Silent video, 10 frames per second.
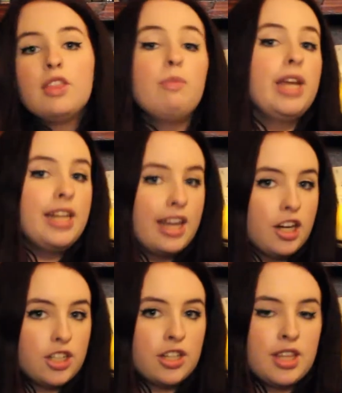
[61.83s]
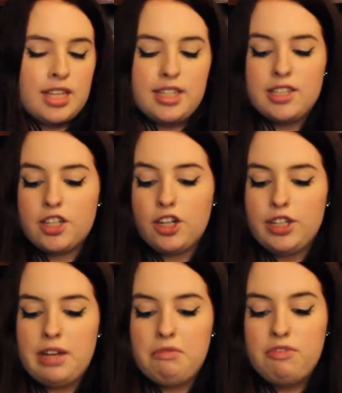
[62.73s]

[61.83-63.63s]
The main character in this is a girl named